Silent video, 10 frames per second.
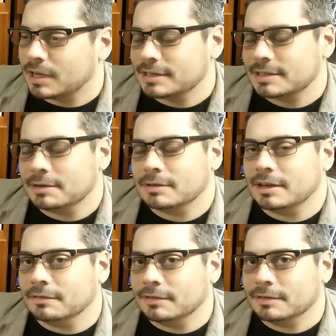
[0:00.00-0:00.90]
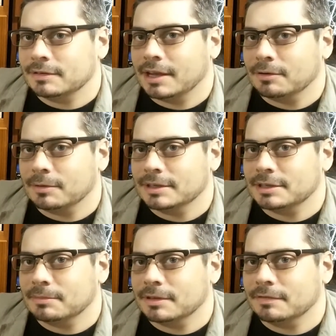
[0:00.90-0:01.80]
I guess that would kind of take away
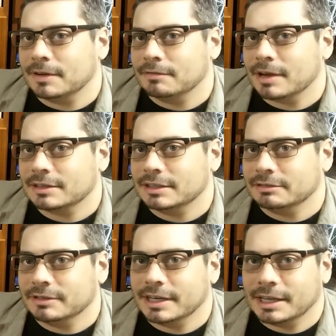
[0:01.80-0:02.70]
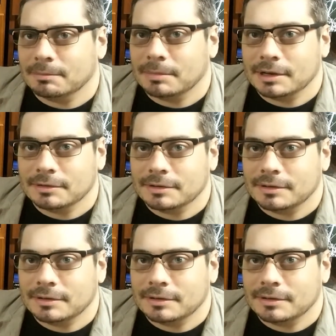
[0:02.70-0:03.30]
some of the fun of actually reading it. But